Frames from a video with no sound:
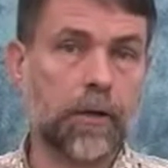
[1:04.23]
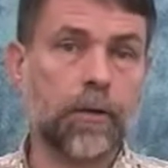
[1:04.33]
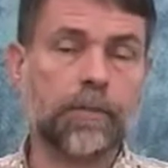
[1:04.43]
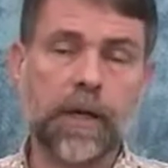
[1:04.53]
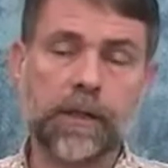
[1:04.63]

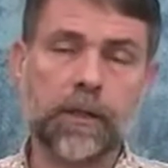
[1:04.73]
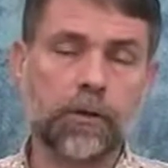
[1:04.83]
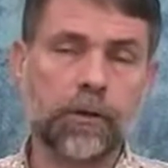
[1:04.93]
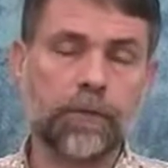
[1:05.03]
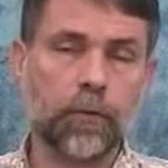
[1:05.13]
going back
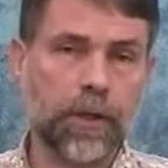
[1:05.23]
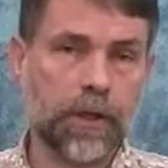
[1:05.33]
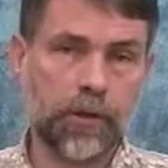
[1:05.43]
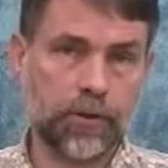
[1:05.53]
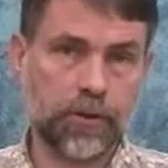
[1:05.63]
nearly 40
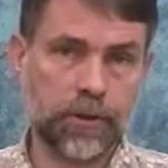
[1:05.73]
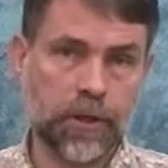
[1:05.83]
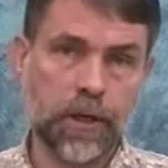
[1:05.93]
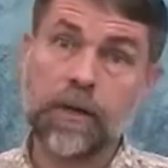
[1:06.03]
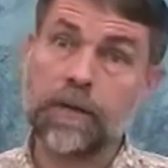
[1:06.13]
years.
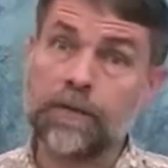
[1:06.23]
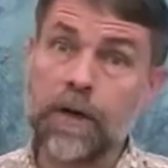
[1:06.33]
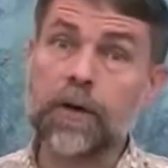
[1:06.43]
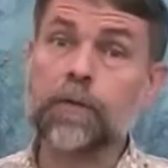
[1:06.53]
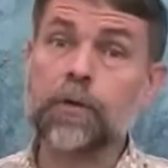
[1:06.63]
The
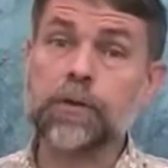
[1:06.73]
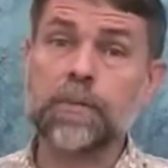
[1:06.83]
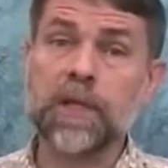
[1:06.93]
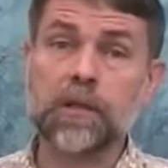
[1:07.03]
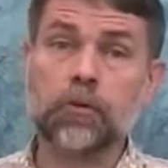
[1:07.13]
very first
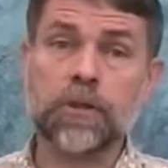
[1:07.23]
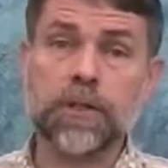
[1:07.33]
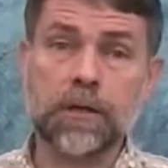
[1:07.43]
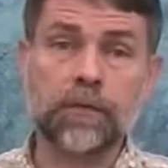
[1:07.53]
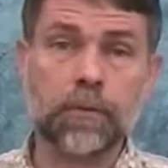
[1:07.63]
message
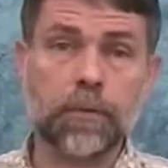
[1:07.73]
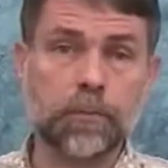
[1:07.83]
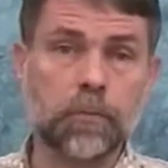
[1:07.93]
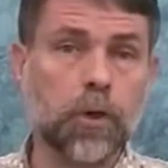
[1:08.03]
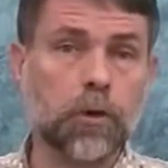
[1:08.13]
sent from a
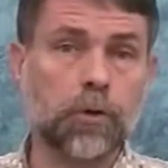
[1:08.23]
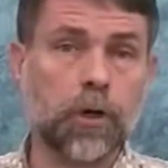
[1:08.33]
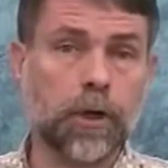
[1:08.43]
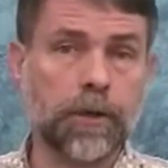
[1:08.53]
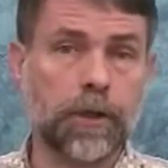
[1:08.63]
node
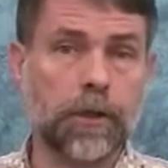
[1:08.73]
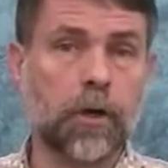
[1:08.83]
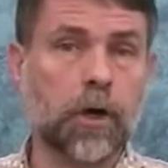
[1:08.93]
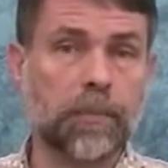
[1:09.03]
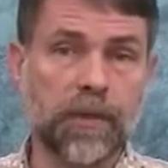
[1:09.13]
on the
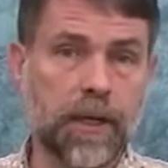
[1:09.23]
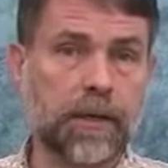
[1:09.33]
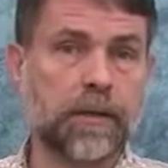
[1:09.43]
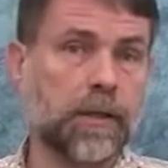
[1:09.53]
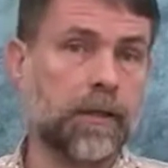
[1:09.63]

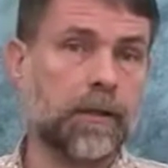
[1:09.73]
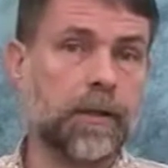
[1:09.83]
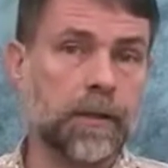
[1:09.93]
ARPANET, the